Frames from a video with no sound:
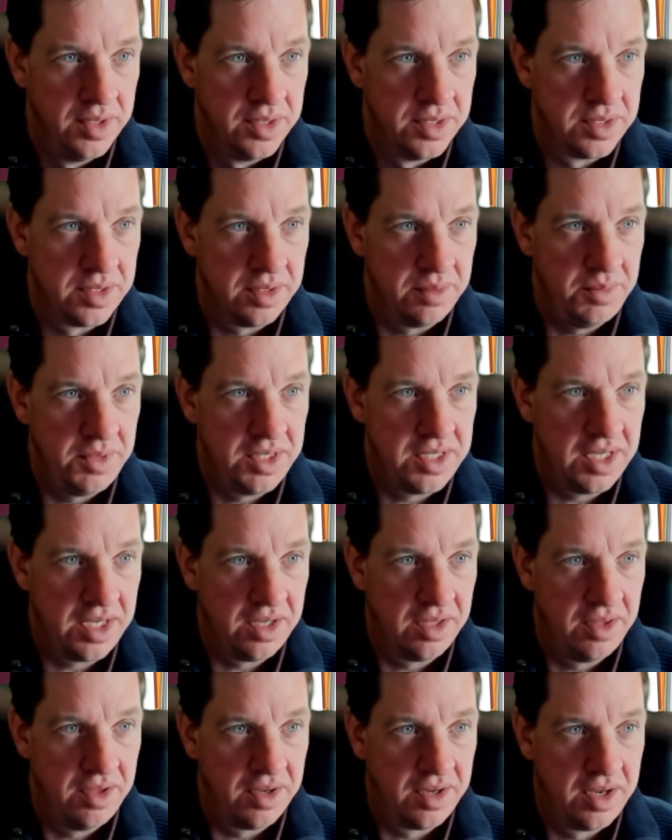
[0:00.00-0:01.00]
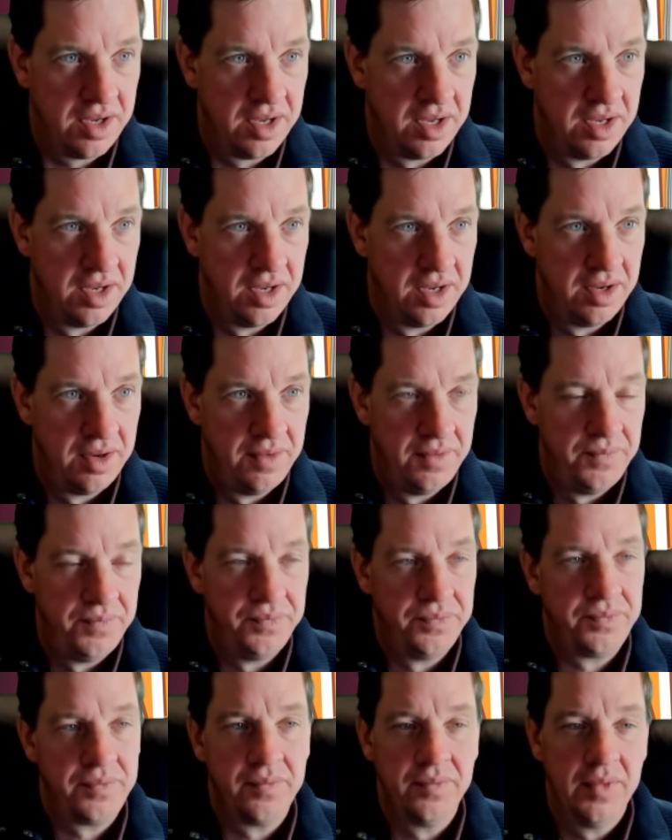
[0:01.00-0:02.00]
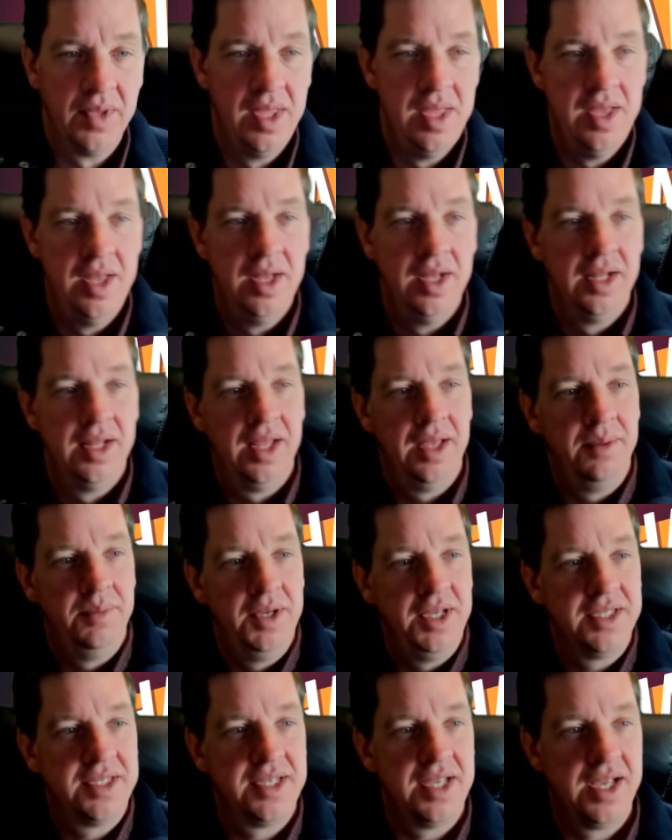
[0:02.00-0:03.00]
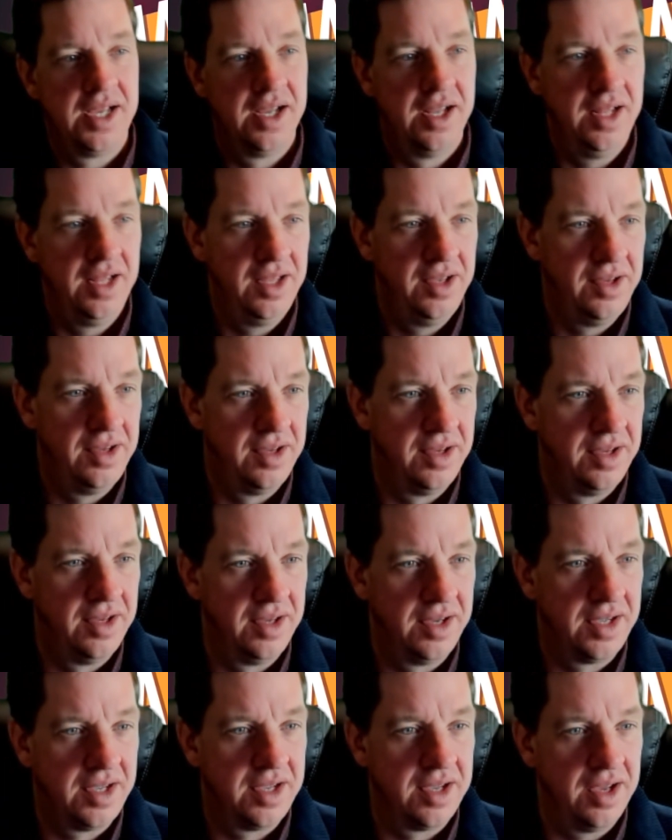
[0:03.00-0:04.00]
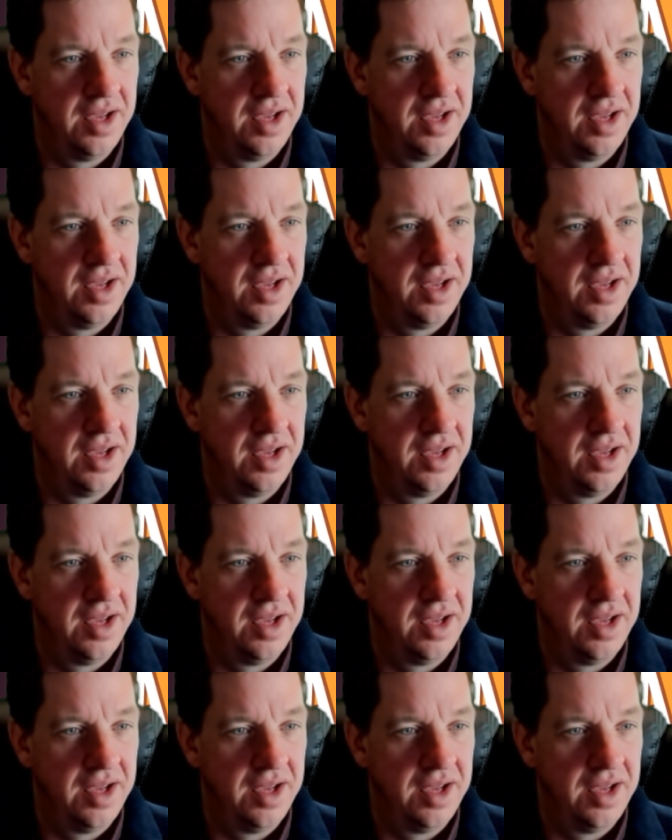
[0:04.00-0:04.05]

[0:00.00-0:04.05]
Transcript: So let me take a look. Let me take a look.